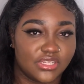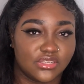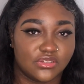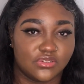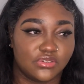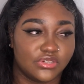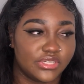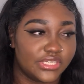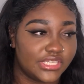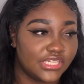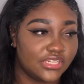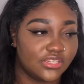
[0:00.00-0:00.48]
or
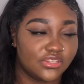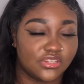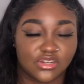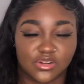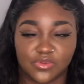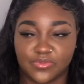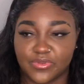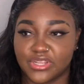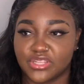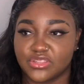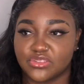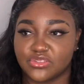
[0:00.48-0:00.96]
he could have
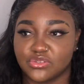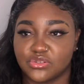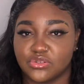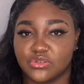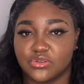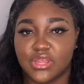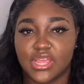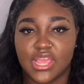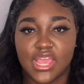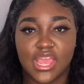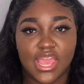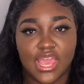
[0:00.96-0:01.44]
went through
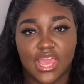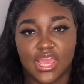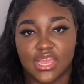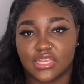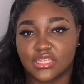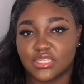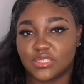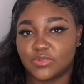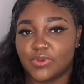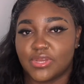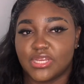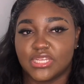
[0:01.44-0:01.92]

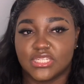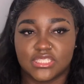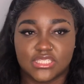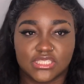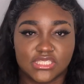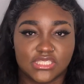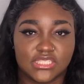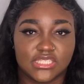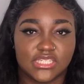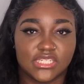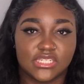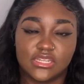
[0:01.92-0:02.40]
X, Y,
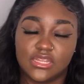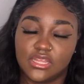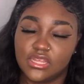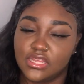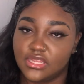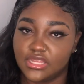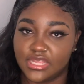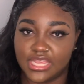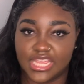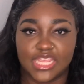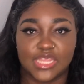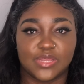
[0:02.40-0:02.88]
Z, and
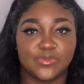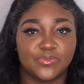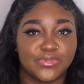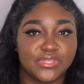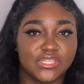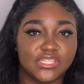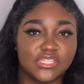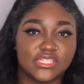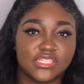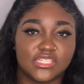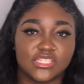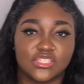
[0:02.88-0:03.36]
A, B,
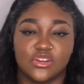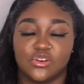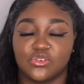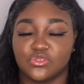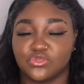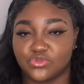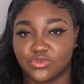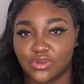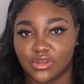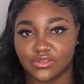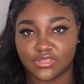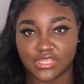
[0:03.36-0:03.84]
C all
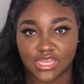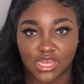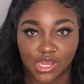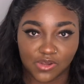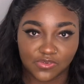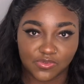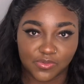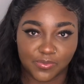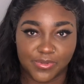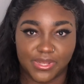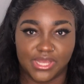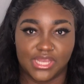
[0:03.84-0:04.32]
throughout the
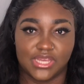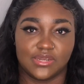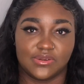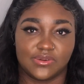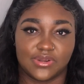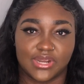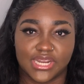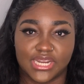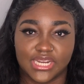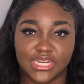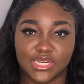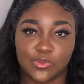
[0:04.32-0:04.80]
alphabet,
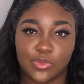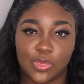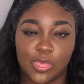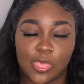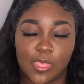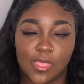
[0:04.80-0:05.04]
right?